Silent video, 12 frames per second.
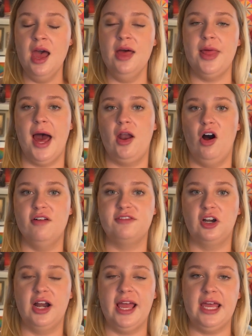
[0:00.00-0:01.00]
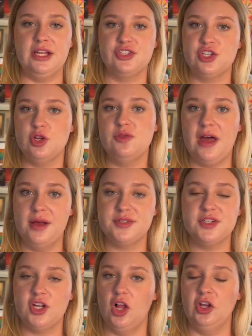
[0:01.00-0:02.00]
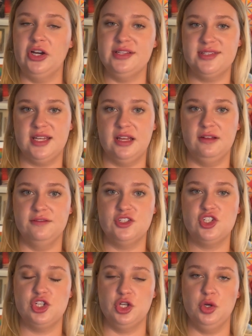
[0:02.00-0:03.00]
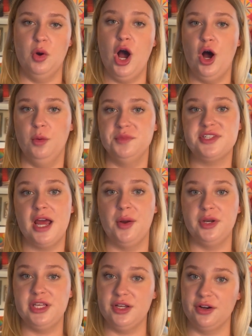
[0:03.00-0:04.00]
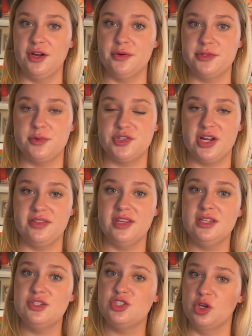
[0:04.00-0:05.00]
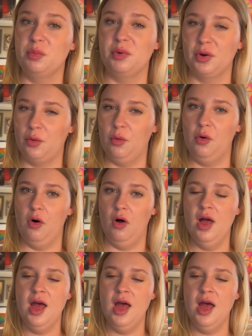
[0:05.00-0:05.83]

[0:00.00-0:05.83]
that offer a $2,000 incentives to hometown heroes, which I think is super cool.